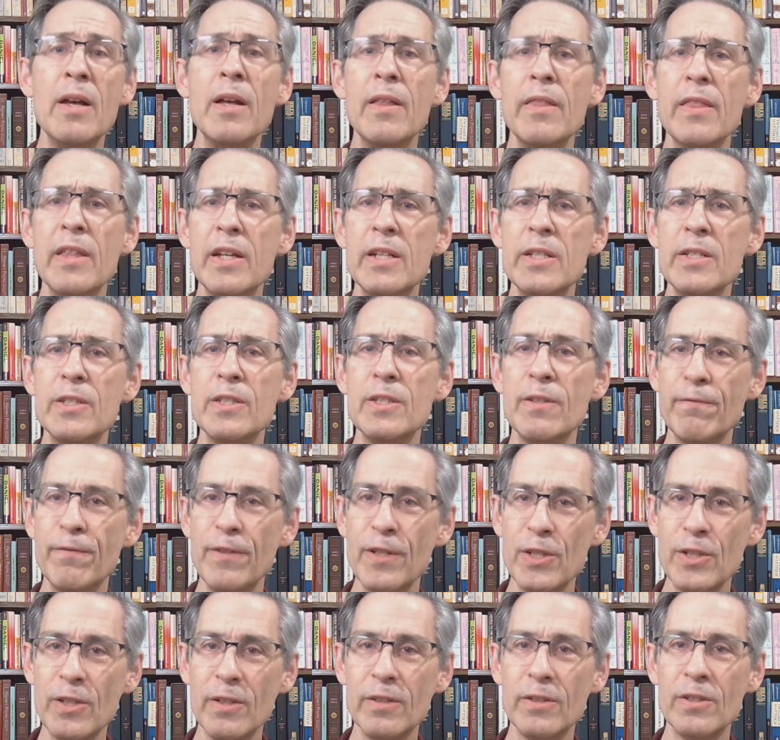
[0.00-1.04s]
that is
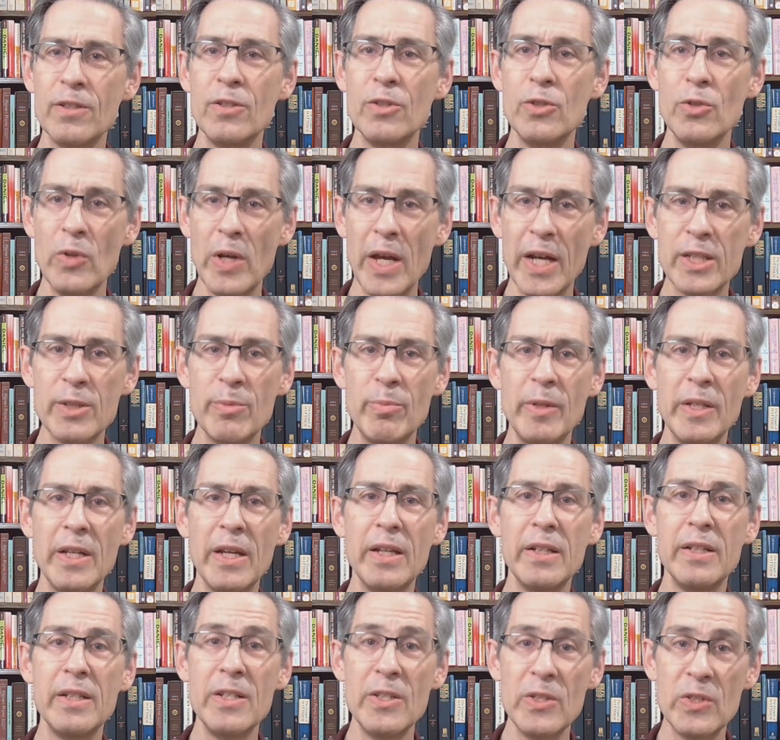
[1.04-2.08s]
sufficient to
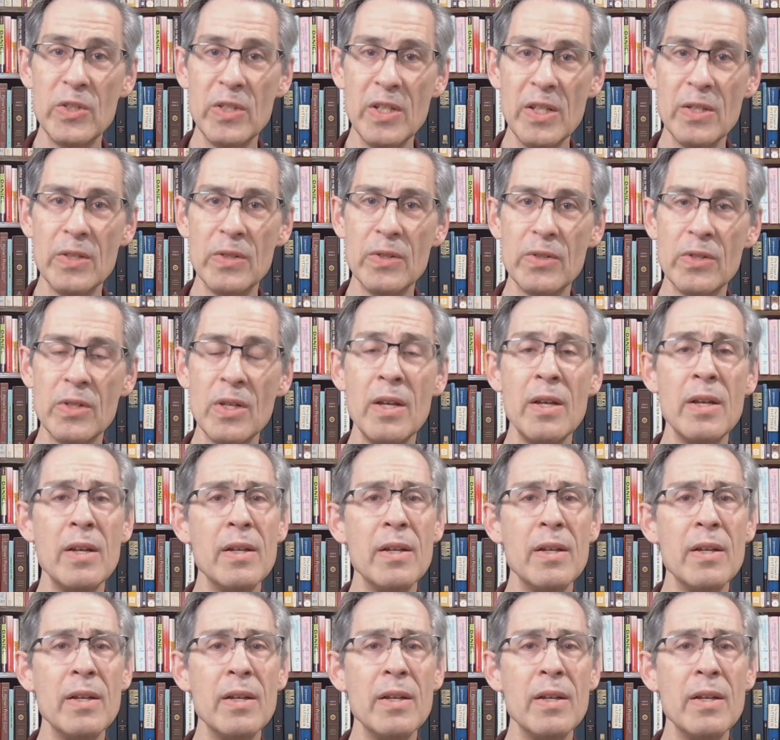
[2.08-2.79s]
expiate his sins